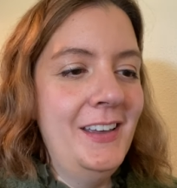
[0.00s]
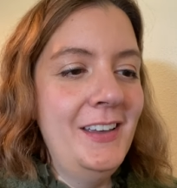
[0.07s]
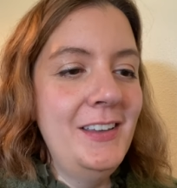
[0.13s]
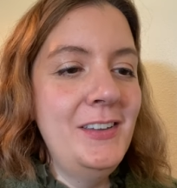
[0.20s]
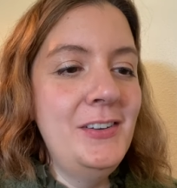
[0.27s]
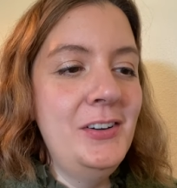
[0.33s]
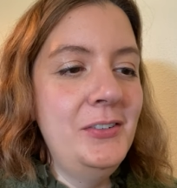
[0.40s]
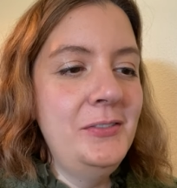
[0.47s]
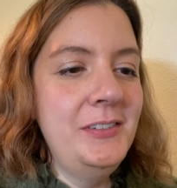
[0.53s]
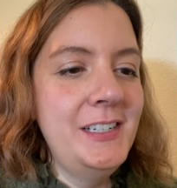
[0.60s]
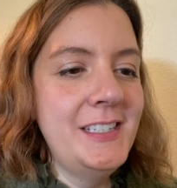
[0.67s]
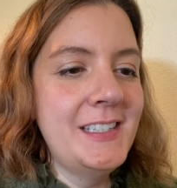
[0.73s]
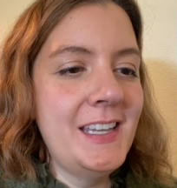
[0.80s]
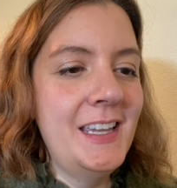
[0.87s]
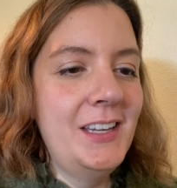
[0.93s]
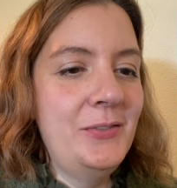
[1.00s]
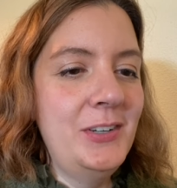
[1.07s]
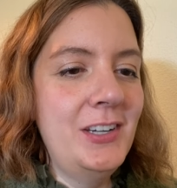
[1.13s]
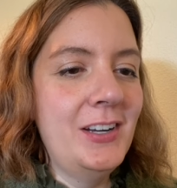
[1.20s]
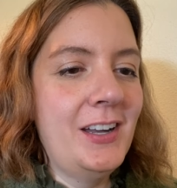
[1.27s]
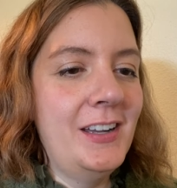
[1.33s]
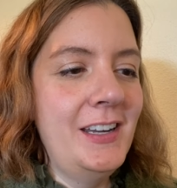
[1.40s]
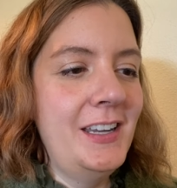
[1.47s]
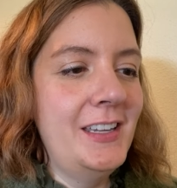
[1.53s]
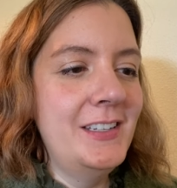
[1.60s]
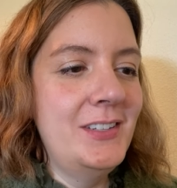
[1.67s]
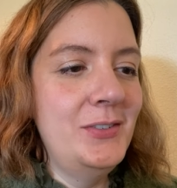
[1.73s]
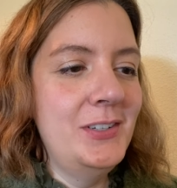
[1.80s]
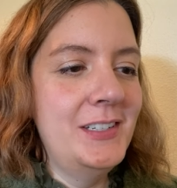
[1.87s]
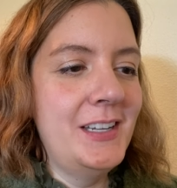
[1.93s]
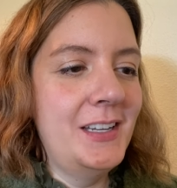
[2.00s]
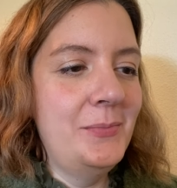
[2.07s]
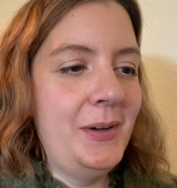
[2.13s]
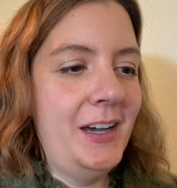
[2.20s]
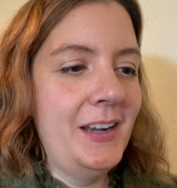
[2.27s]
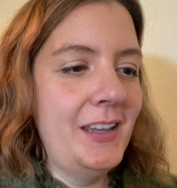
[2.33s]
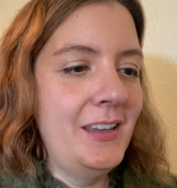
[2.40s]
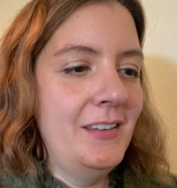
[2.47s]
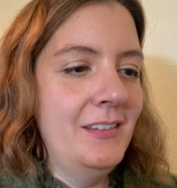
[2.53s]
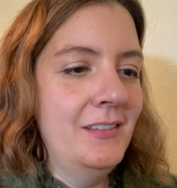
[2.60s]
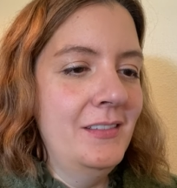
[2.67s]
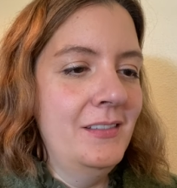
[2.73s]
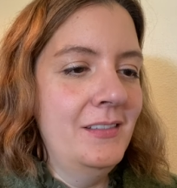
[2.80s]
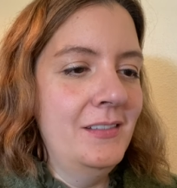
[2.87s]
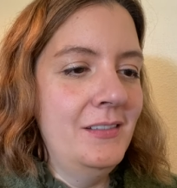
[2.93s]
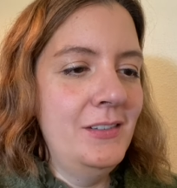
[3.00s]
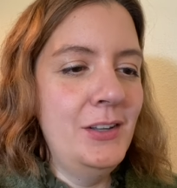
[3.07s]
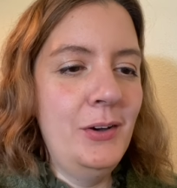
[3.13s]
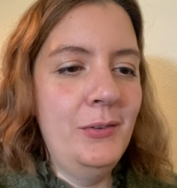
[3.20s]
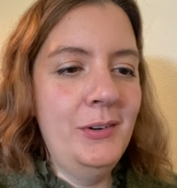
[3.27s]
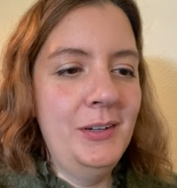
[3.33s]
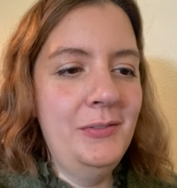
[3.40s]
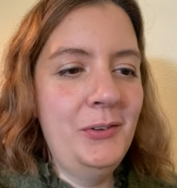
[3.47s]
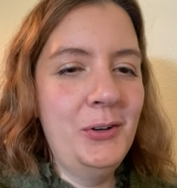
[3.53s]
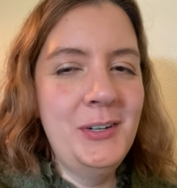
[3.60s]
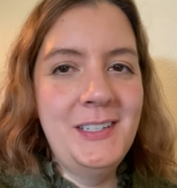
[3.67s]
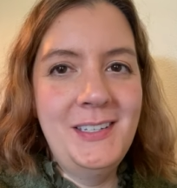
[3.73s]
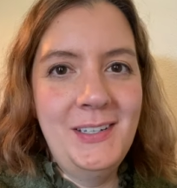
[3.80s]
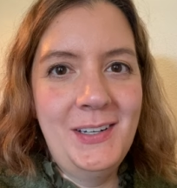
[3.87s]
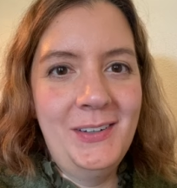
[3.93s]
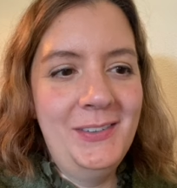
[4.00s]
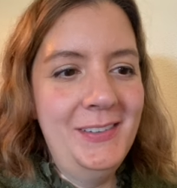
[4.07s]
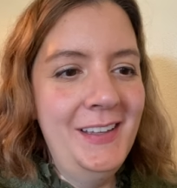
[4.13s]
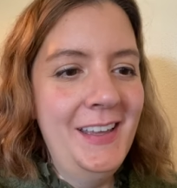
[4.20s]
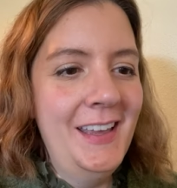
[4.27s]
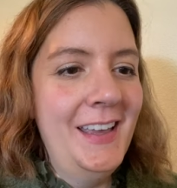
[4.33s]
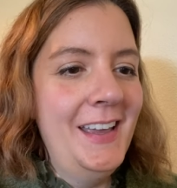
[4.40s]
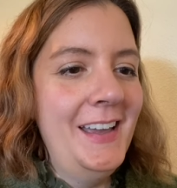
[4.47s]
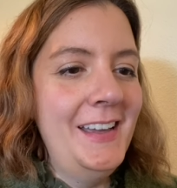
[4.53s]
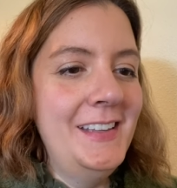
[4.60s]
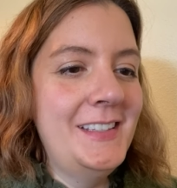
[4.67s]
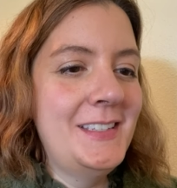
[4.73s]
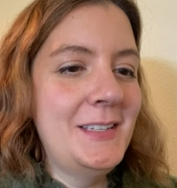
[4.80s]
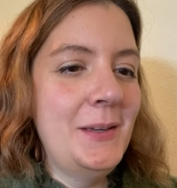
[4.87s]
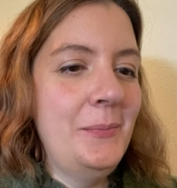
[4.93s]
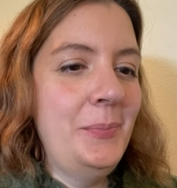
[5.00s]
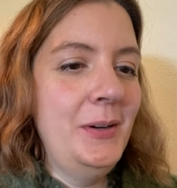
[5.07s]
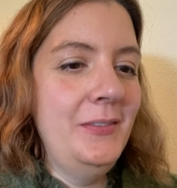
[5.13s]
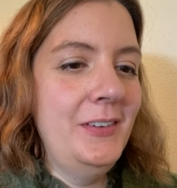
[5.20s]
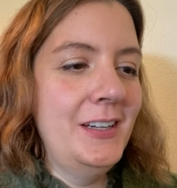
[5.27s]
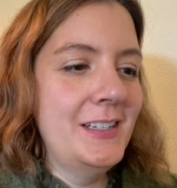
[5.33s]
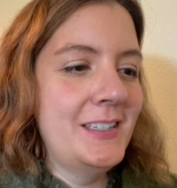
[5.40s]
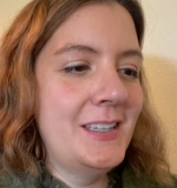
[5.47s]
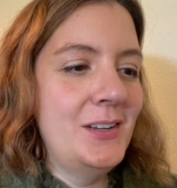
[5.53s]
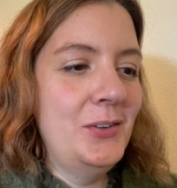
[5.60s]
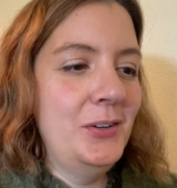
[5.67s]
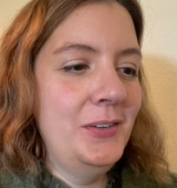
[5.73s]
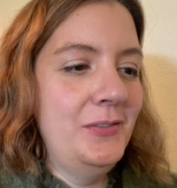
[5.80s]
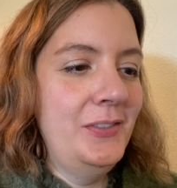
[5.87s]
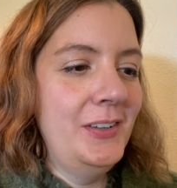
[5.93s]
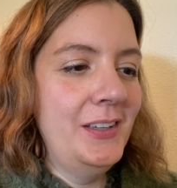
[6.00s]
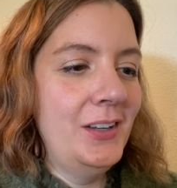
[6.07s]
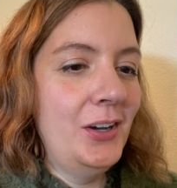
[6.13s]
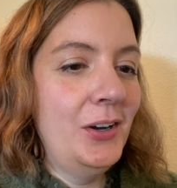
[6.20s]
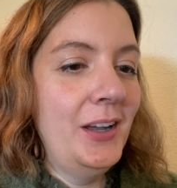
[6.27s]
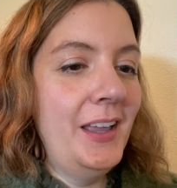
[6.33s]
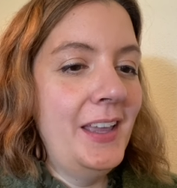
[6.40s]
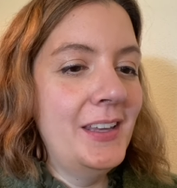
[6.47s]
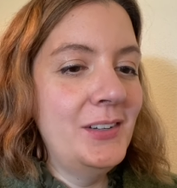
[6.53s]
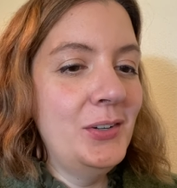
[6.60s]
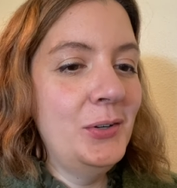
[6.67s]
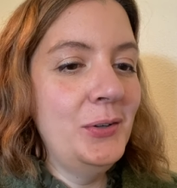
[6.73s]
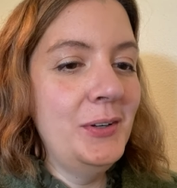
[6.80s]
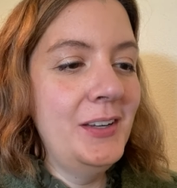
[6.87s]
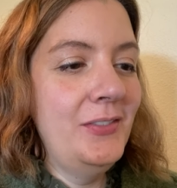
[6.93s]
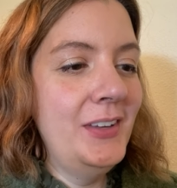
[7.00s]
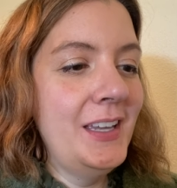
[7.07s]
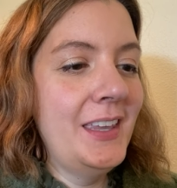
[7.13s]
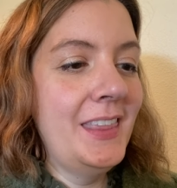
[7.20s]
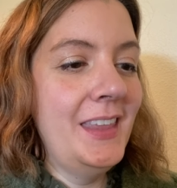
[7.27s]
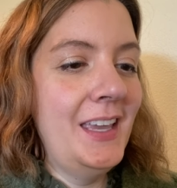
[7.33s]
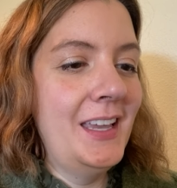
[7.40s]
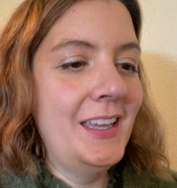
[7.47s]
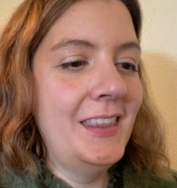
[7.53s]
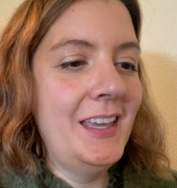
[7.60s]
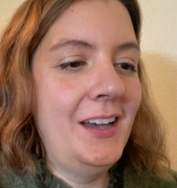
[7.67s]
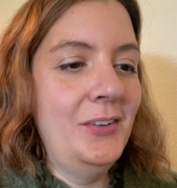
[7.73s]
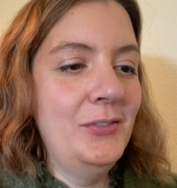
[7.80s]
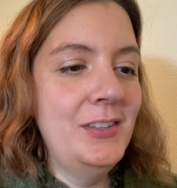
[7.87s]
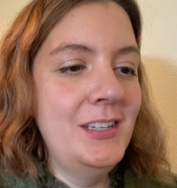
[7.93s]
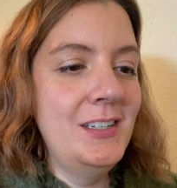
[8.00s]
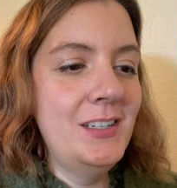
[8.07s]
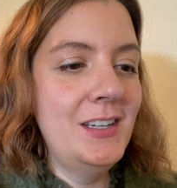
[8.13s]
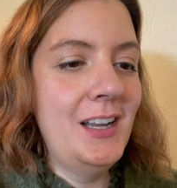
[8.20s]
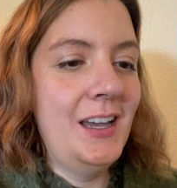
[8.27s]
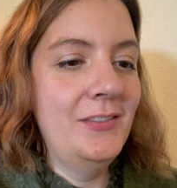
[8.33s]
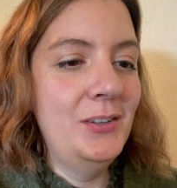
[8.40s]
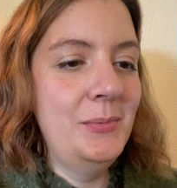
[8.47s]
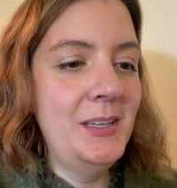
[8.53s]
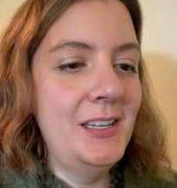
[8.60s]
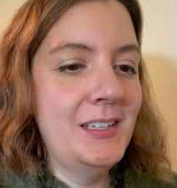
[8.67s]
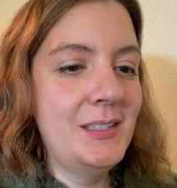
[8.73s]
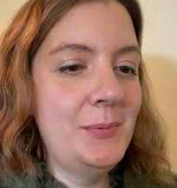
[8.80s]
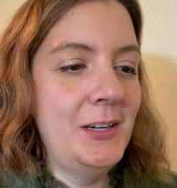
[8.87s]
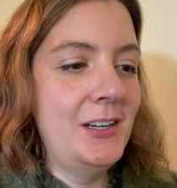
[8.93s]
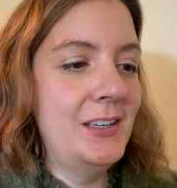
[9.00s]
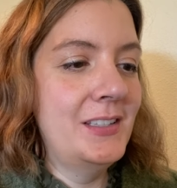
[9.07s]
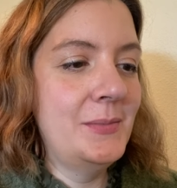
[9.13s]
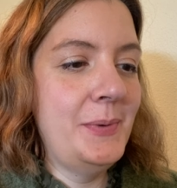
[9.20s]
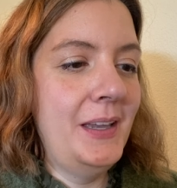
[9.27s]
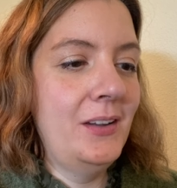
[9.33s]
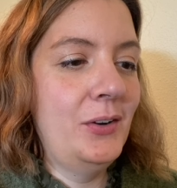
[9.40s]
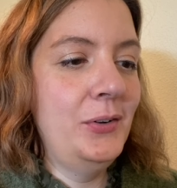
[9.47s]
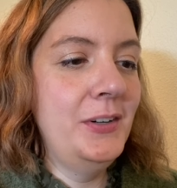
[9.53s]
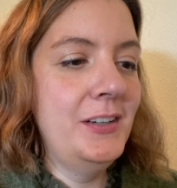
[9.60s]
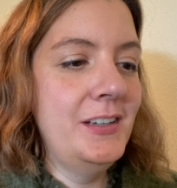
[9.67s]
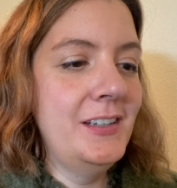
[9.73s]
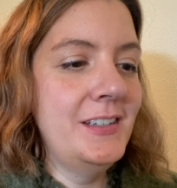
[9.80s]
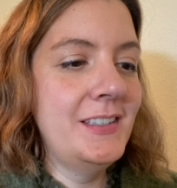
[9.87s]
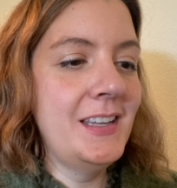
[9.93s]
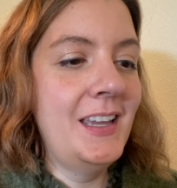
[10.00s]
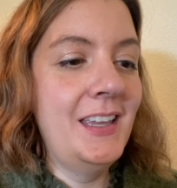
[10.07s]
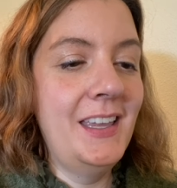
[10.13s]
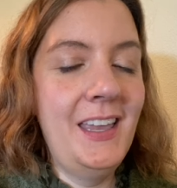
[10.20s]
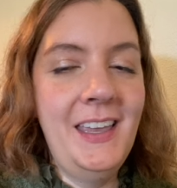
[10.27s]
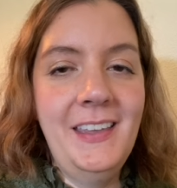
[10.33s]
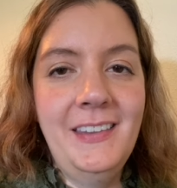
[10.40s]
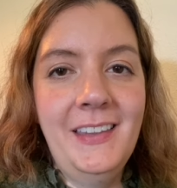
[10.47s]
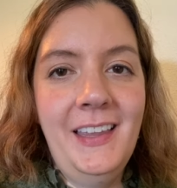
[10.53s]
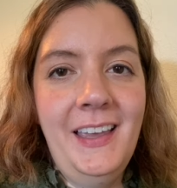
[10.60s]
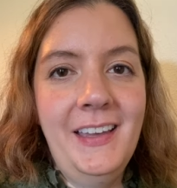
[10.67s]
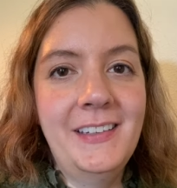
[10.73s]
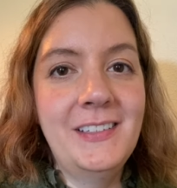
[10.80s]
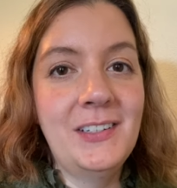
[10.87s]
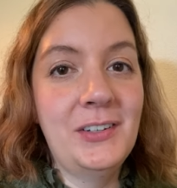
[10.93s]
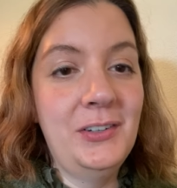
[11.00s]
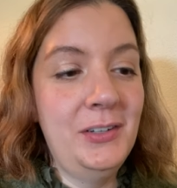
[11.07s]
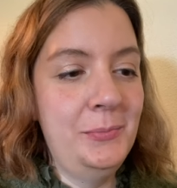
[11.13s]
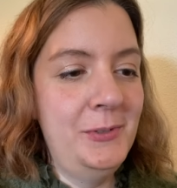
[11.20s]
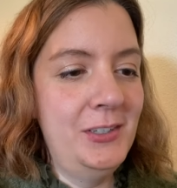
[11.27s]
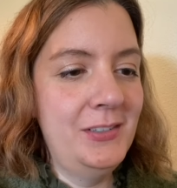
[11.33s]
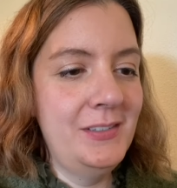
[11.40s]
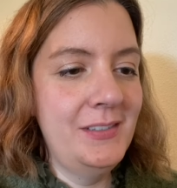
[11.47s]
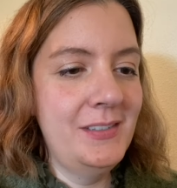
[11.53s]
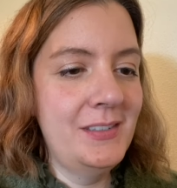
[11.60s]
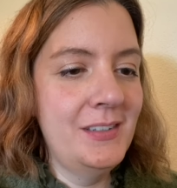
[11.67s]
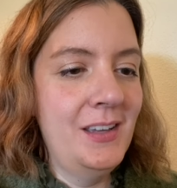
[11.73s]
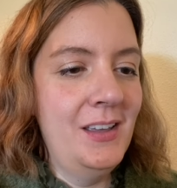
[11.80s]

You know what it's like when you're cutting into a dead body? No, of course you don't. It's perverse and horrific thing that only should ever be experienced by coroners and gangland criminals.